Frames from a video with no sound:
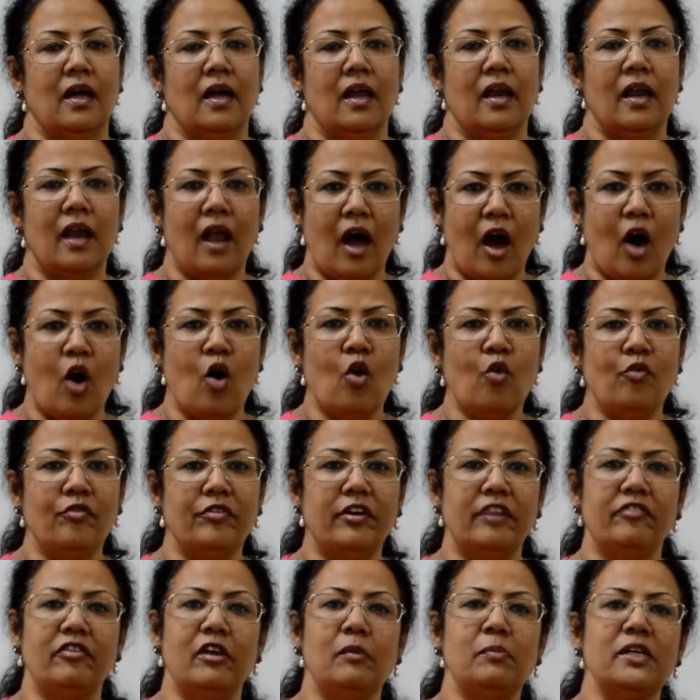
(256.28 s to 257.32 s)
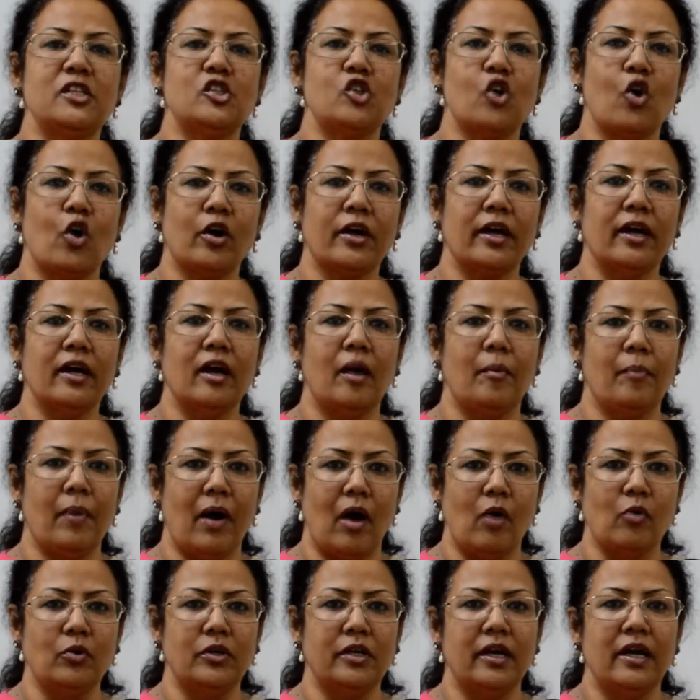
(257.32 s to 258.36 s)
Now we will be talking
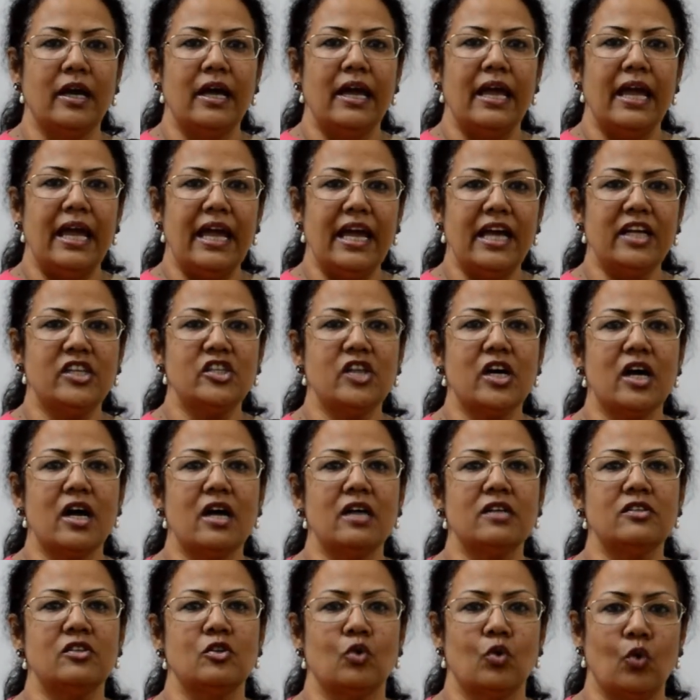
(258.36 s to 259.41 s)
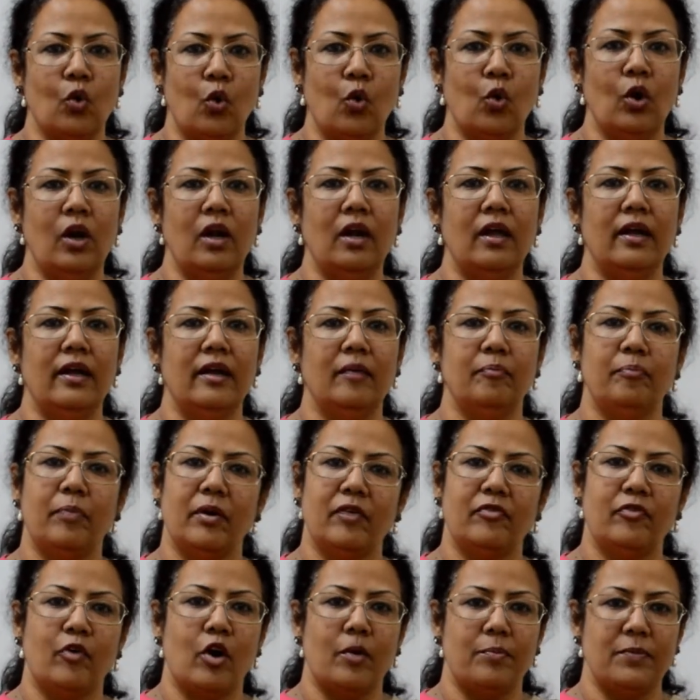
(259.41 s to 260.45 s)
about HR's role in
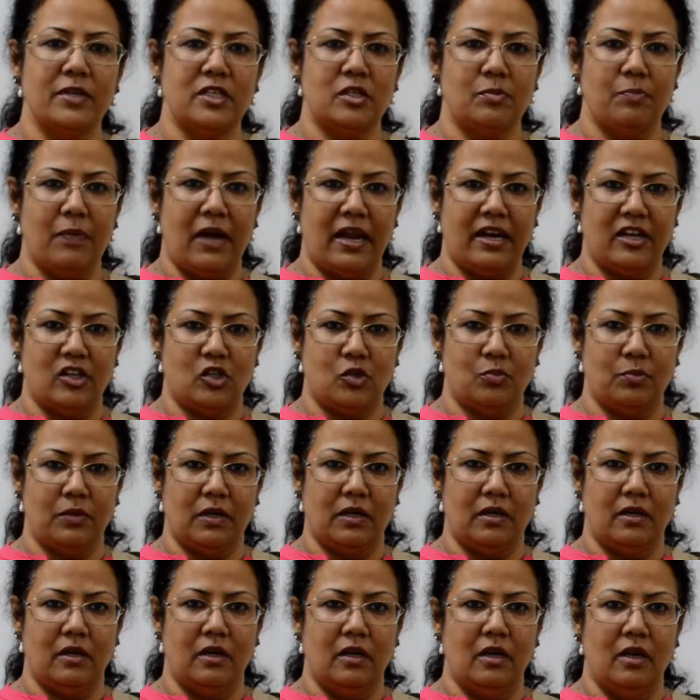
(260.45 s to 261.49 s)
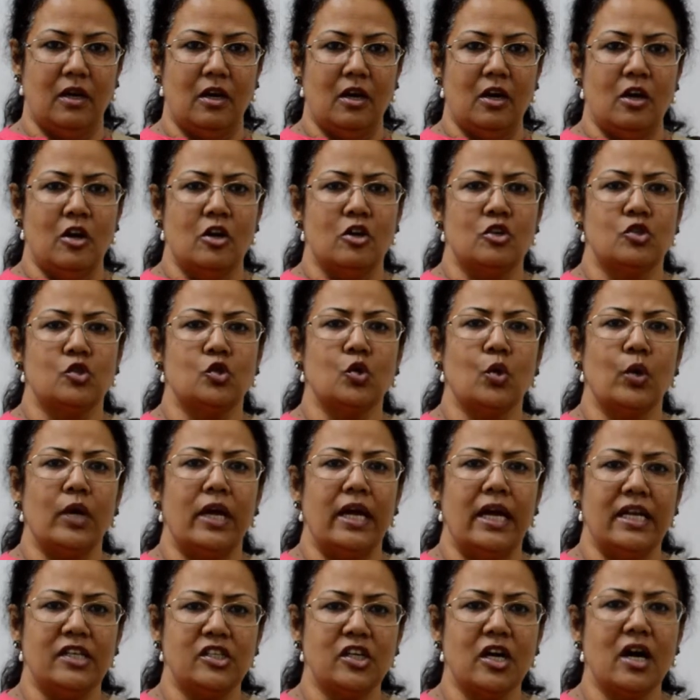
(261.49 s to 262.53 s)
performance management. So
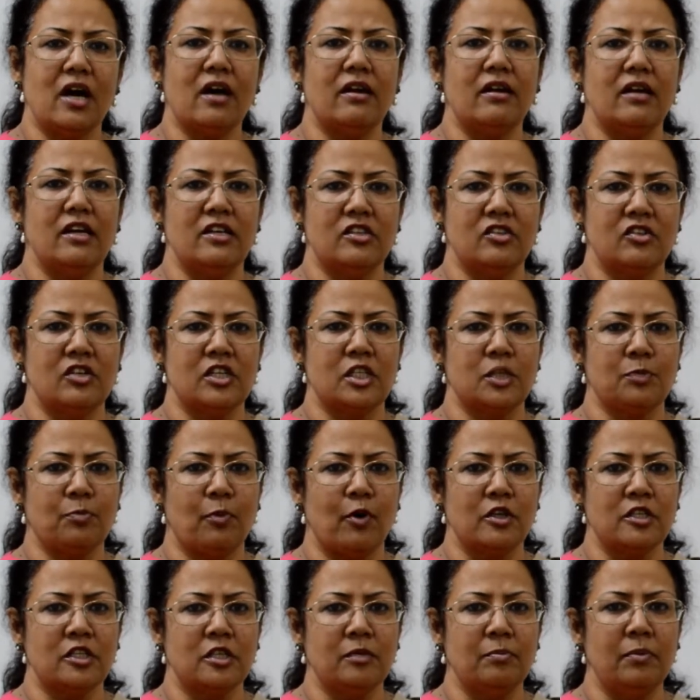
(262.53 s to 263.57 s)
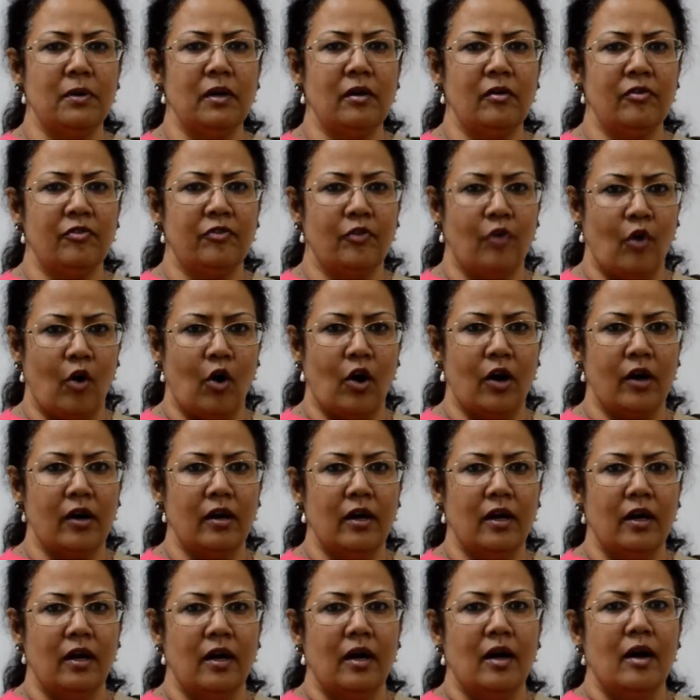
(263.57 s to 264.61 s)
HR is responsible for
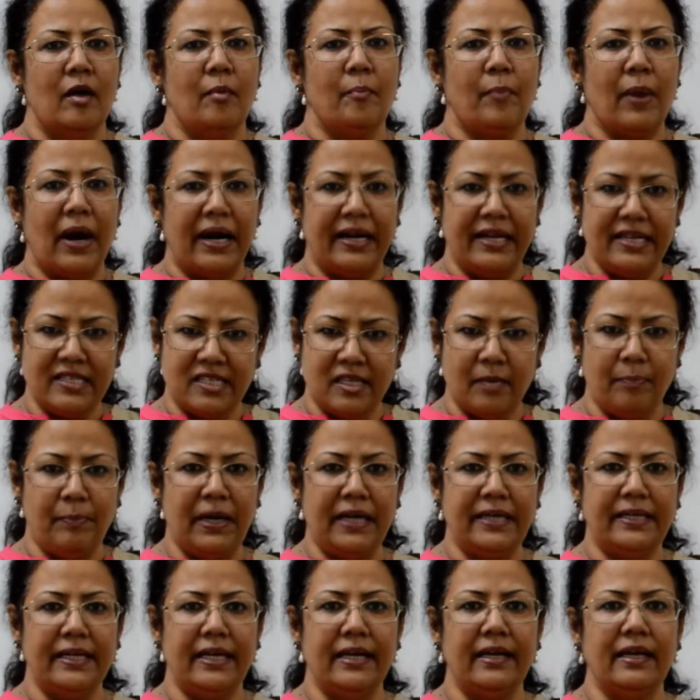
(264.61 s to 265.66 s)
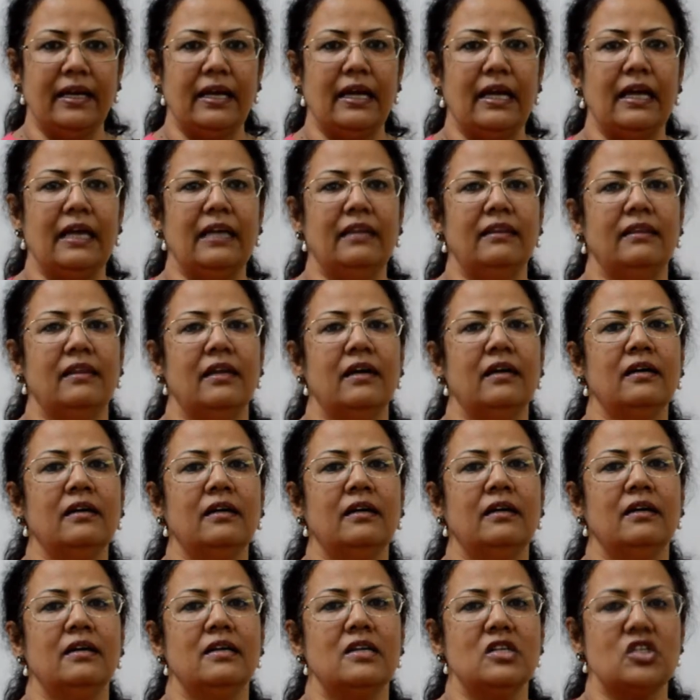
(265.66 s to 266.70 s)
participating in the
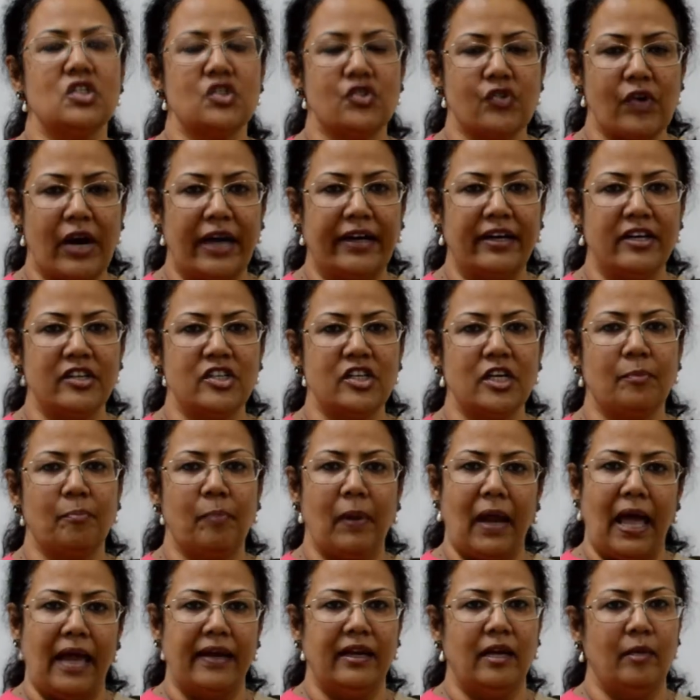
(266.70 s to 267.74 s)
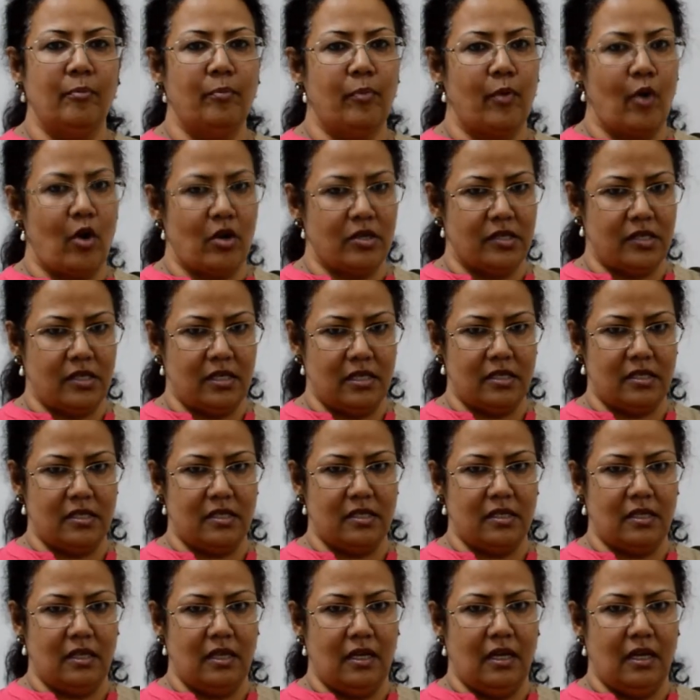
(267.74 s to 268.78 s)
strategic planning process.